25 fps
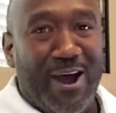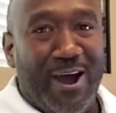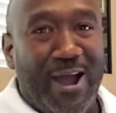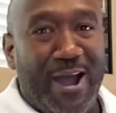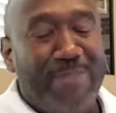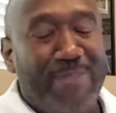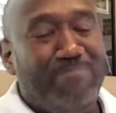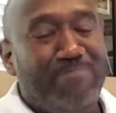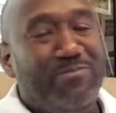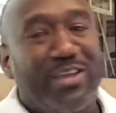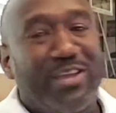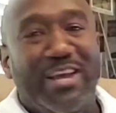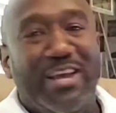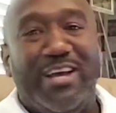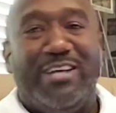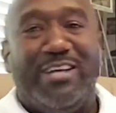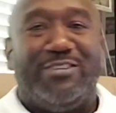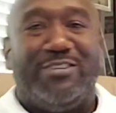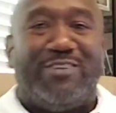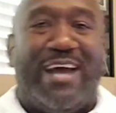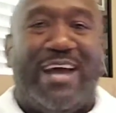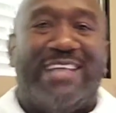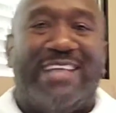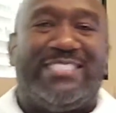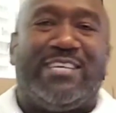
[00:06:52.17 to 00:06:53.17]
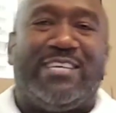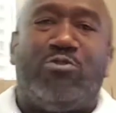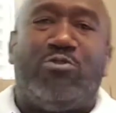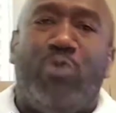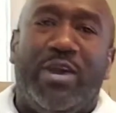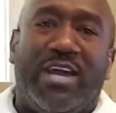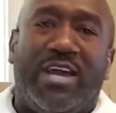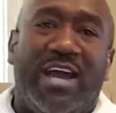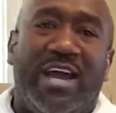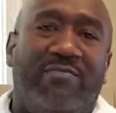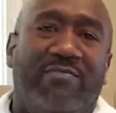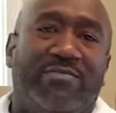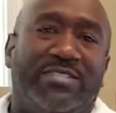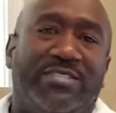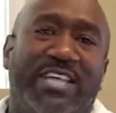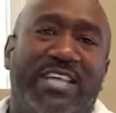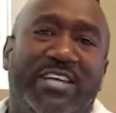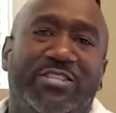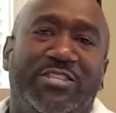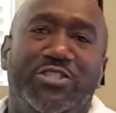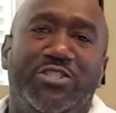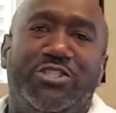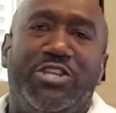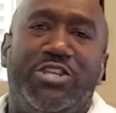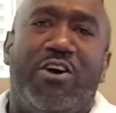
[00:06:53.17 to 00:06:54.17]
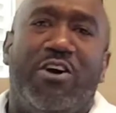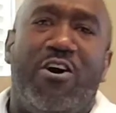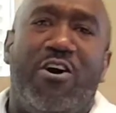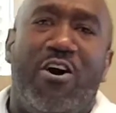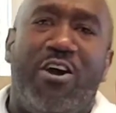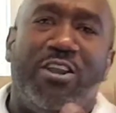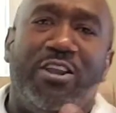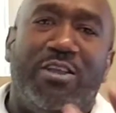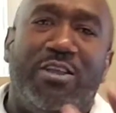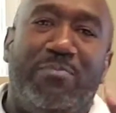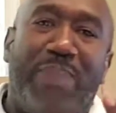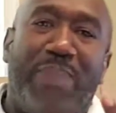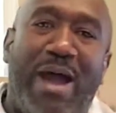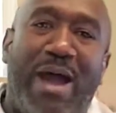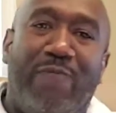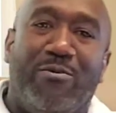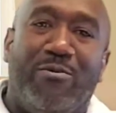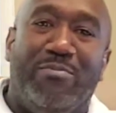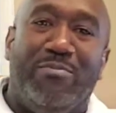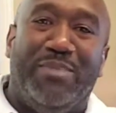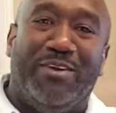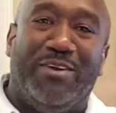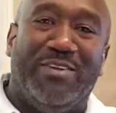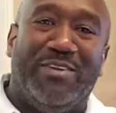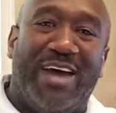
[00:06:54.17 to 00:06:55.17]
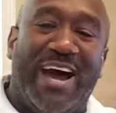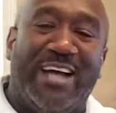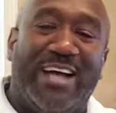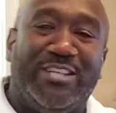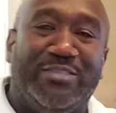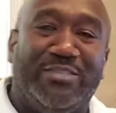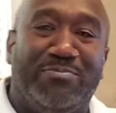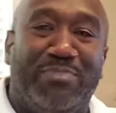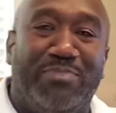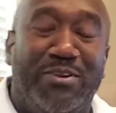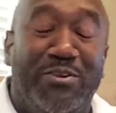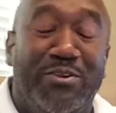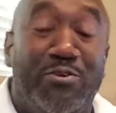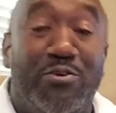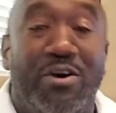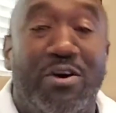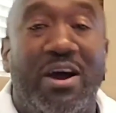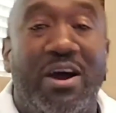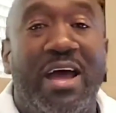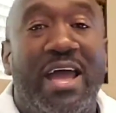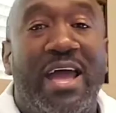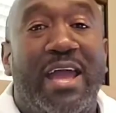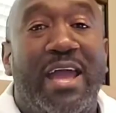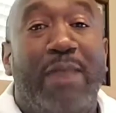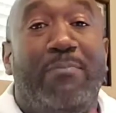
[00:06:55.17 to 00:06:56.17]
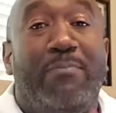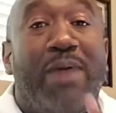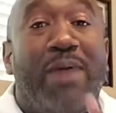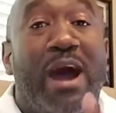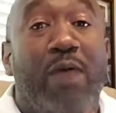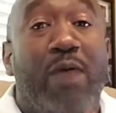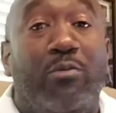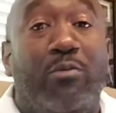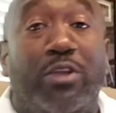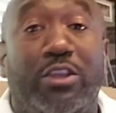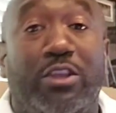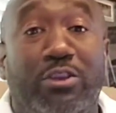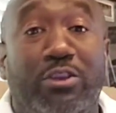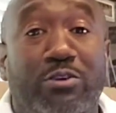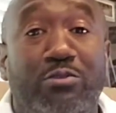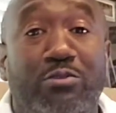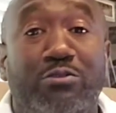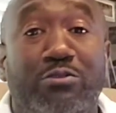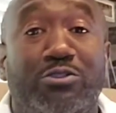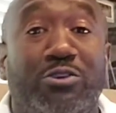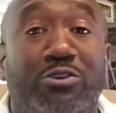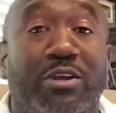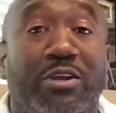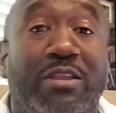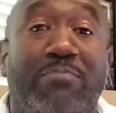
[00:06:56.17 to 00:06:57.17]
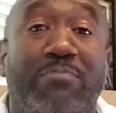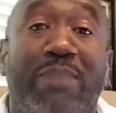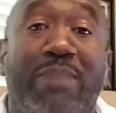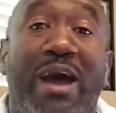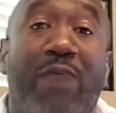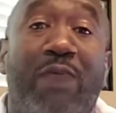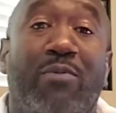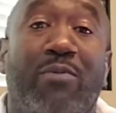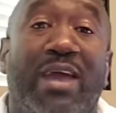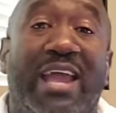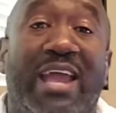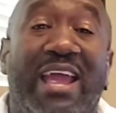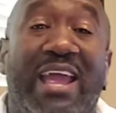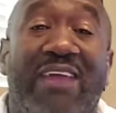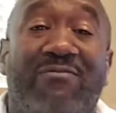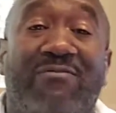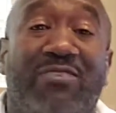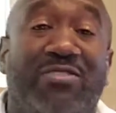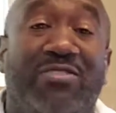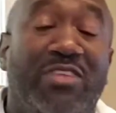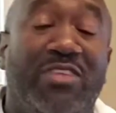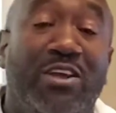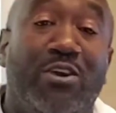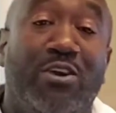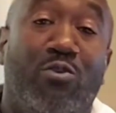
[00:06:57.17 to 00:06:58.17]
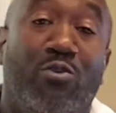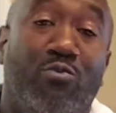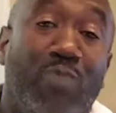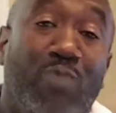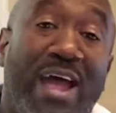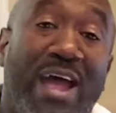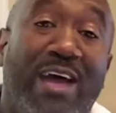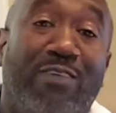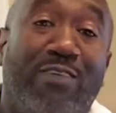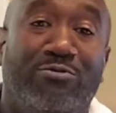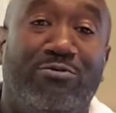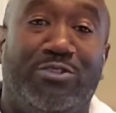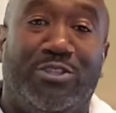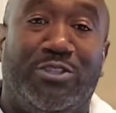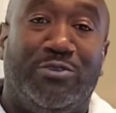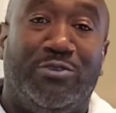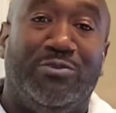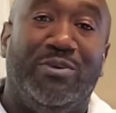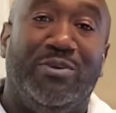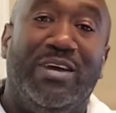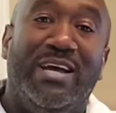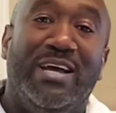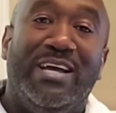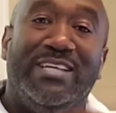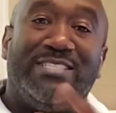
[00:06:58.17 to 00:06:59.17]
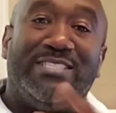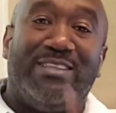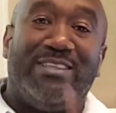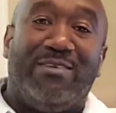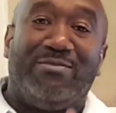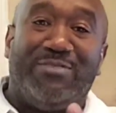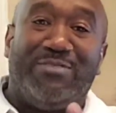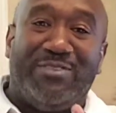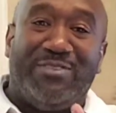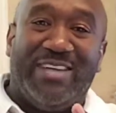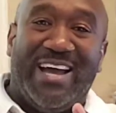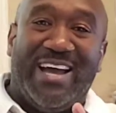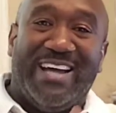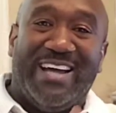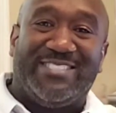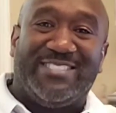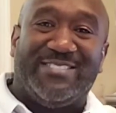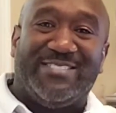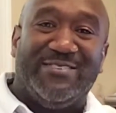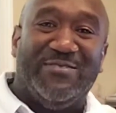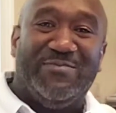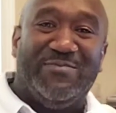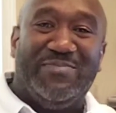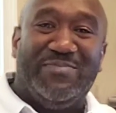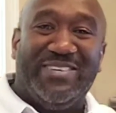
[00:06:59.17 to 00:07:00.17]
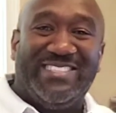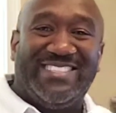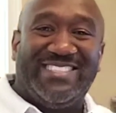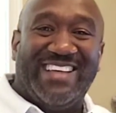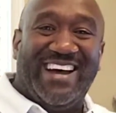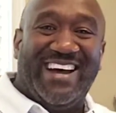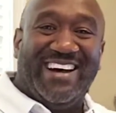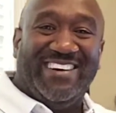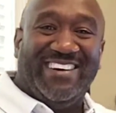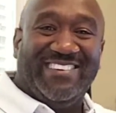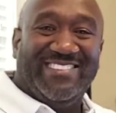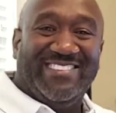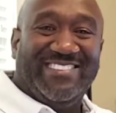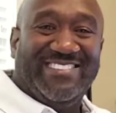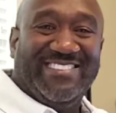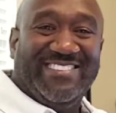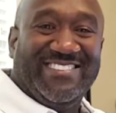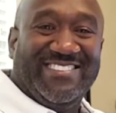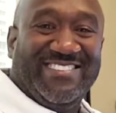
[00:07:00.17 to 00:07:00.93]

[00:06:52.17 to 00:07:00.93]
All right? So guys, a quick conversation. Chuck Hardon, your power building entrepreneur, empowering you so you can empower everything around you. Talk to you guys soon. Peace out.